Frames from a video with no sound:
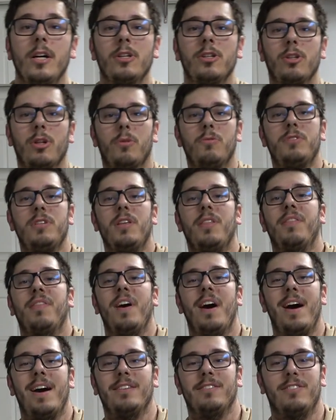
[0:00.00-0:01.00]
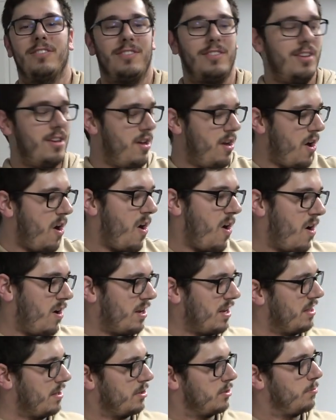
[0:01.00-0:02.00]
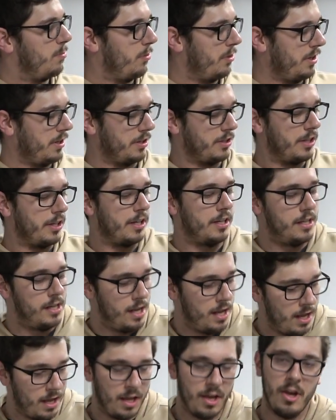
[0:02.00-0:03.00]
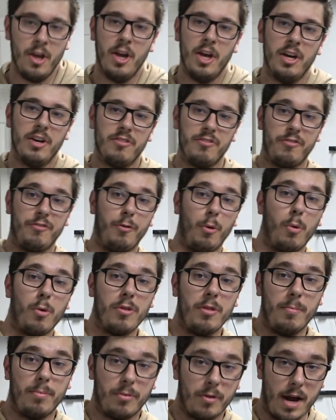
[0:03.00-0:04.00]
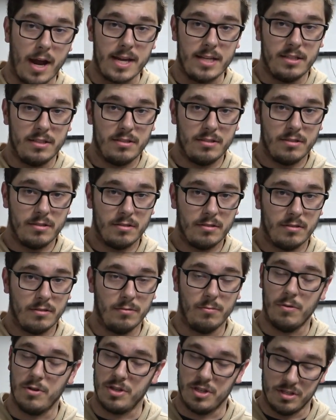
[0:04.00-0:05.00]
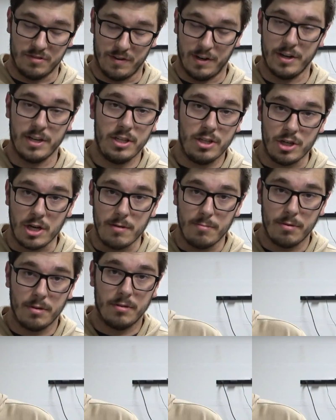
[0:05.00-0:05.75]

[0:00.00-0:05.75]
closing thoughts on the spoiler. For the price, which is very cheap,